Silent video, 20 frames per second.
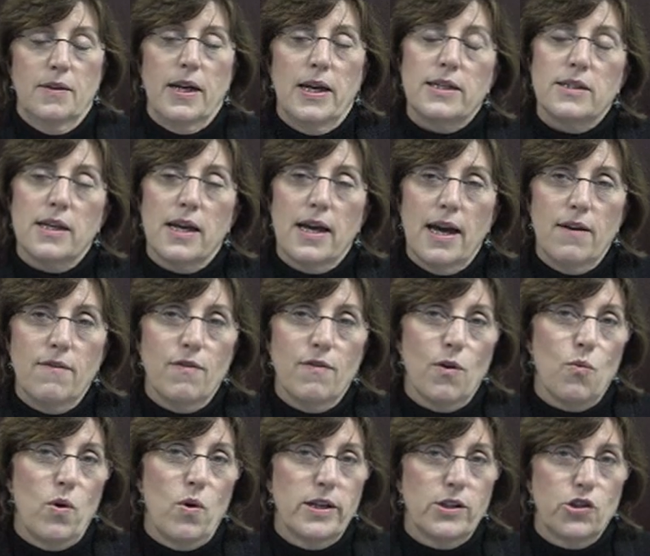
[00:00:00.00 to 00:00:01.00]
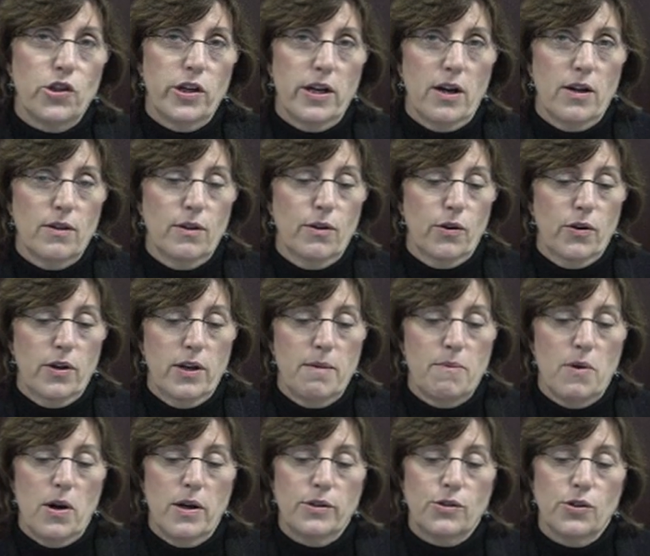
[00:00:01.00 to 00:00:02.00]
Thanks again for watching our learning
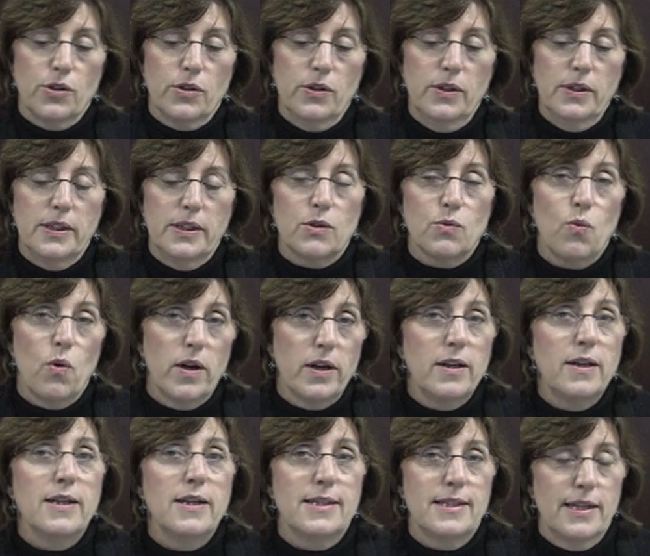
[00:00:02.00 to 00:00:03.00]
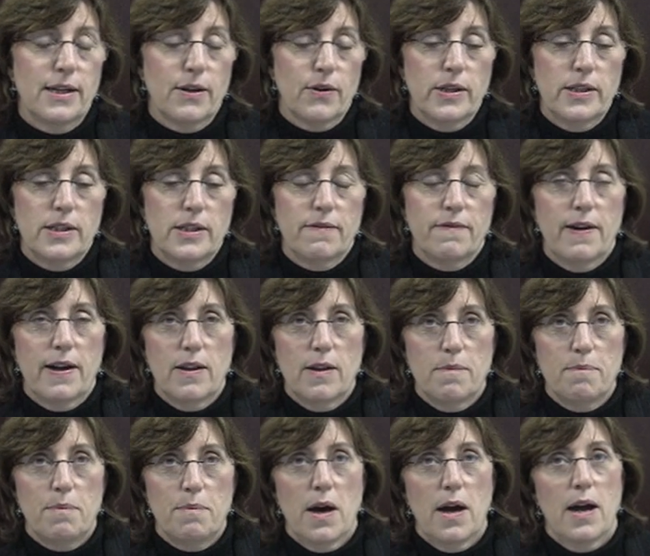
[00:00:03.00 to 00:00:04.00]
module. It's one in a series
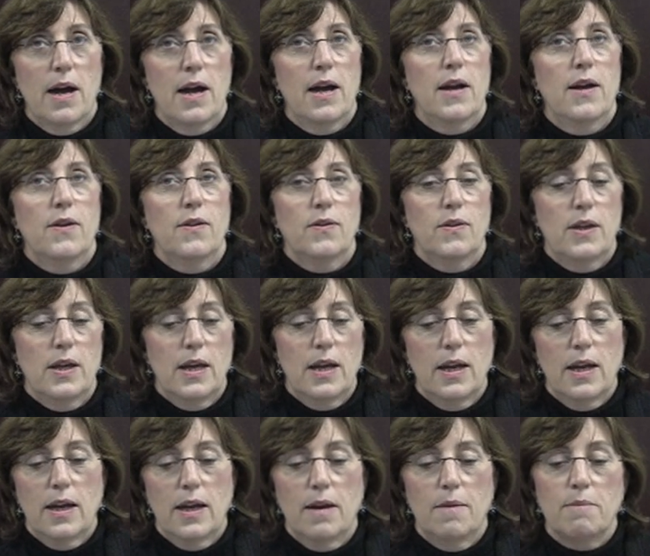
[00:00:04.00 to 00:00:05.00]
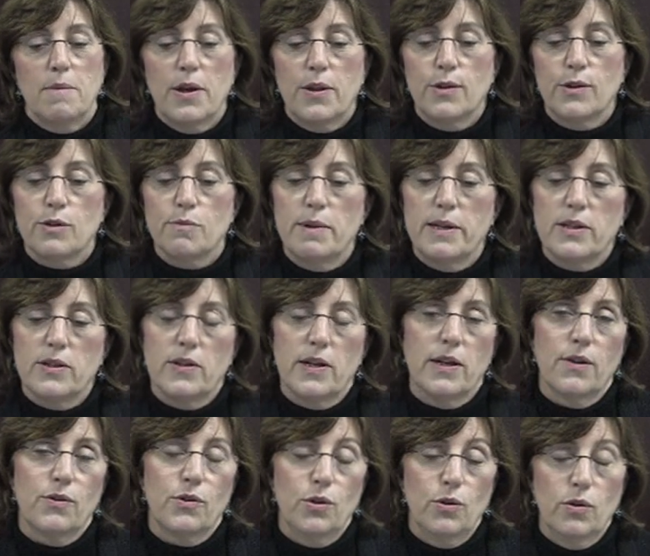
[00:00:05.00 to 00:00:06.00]
developed by the Mother's Mental
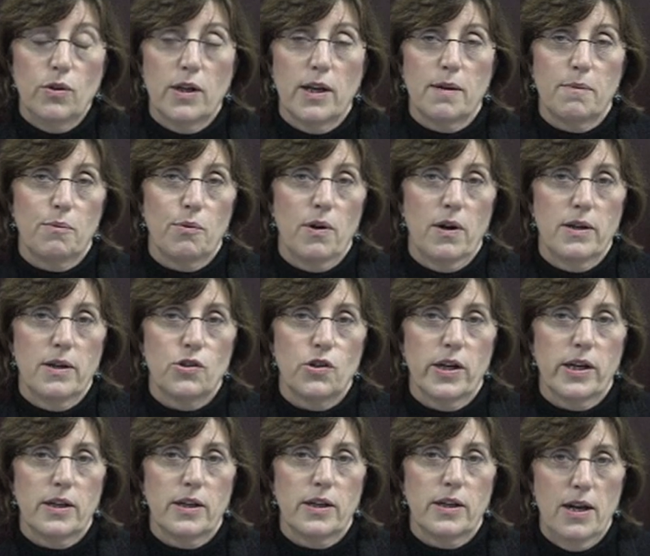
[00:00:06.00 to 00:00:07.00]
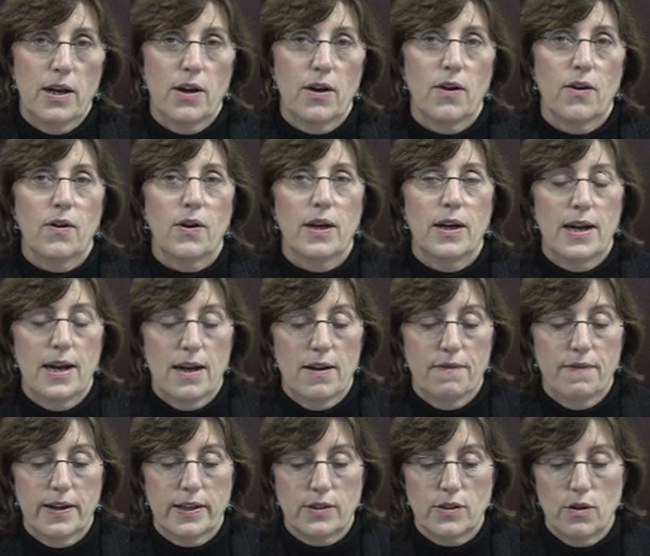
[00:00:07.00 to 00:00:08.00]
Health Toolkit project here in
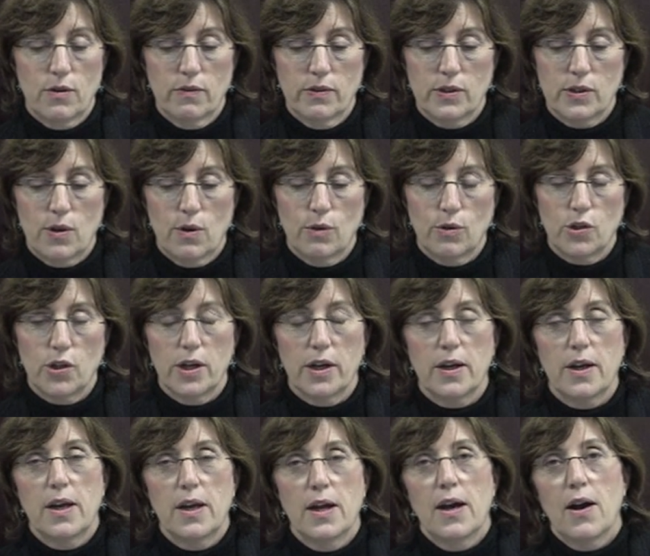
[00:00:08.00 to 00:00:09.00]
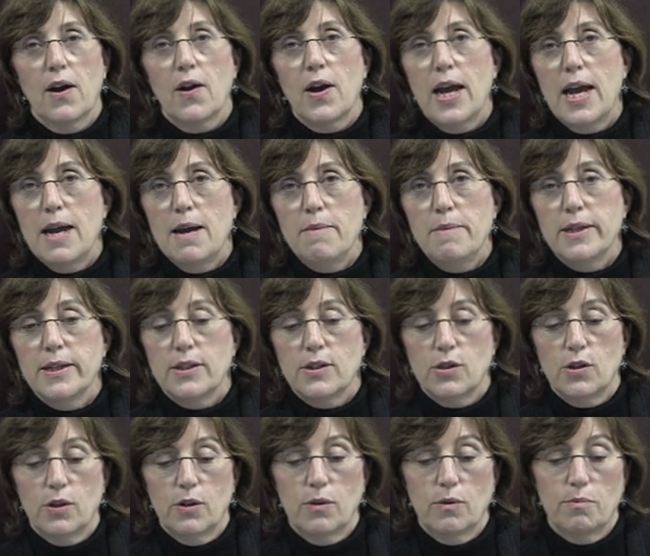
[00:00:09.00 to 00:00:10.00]
Halifax, Nova Scotia. Our aim is
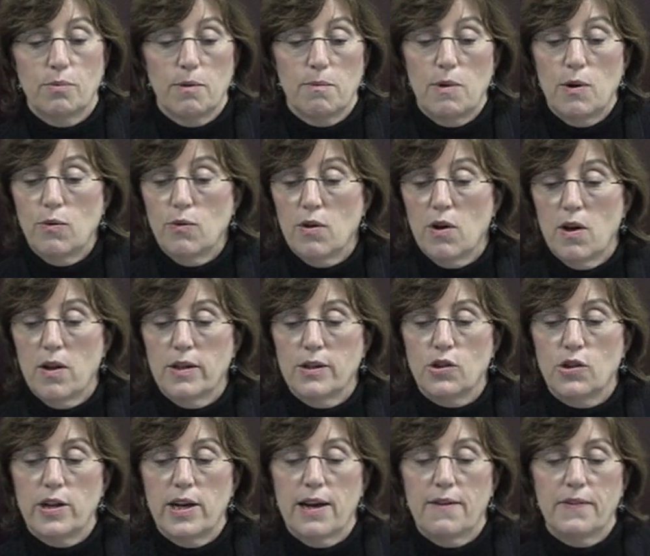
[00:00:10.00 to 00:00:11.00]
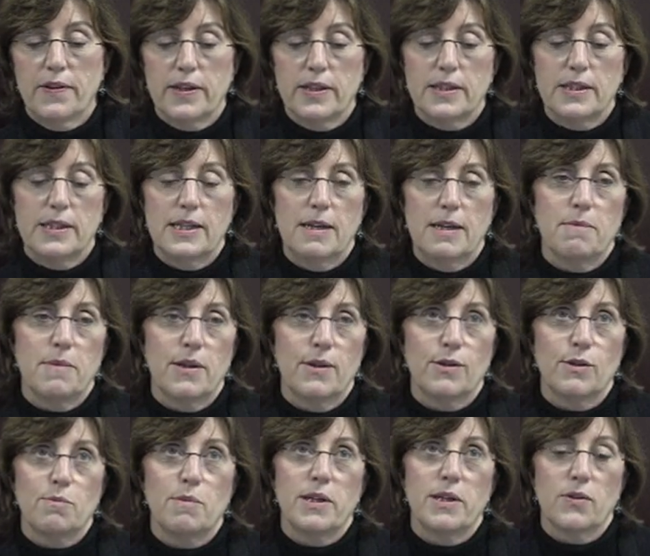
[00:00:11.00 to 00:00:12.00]
to promote knowledge and advocacy in
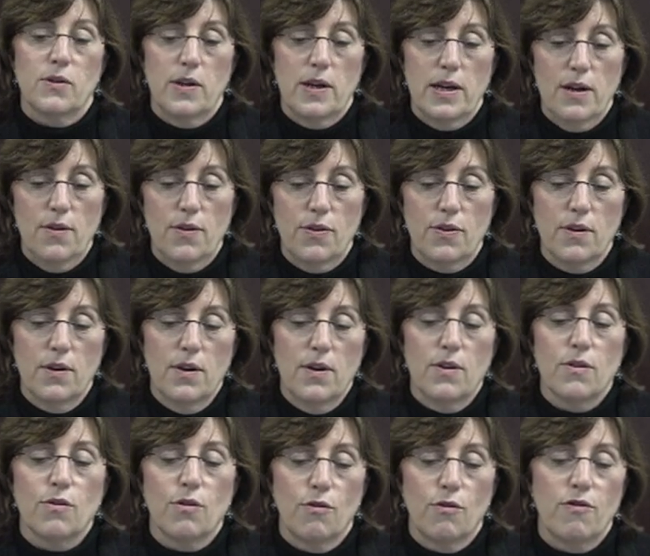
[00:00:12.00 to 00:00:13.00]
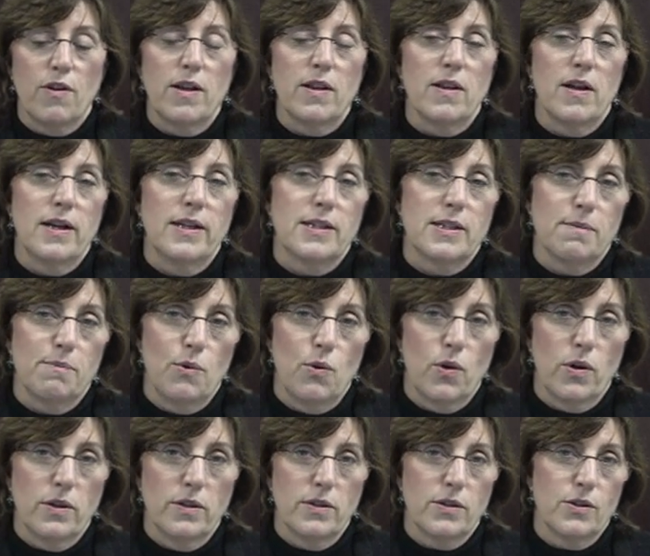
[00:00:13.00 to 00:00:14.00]
mother's mental health through frontline
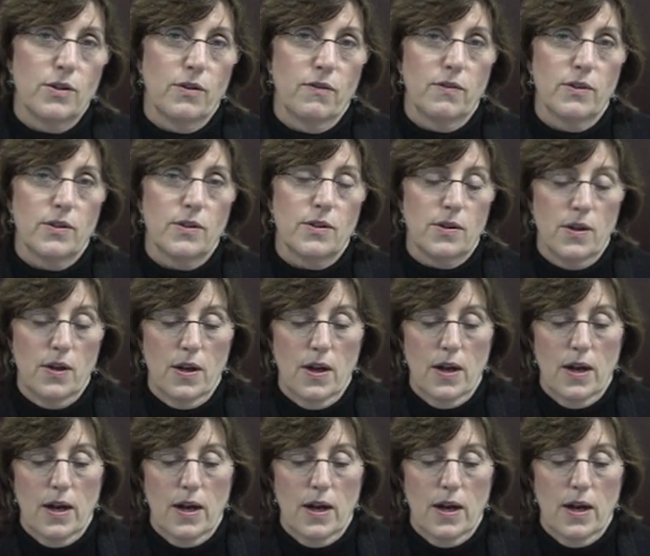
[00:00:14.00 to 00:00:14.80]
support and service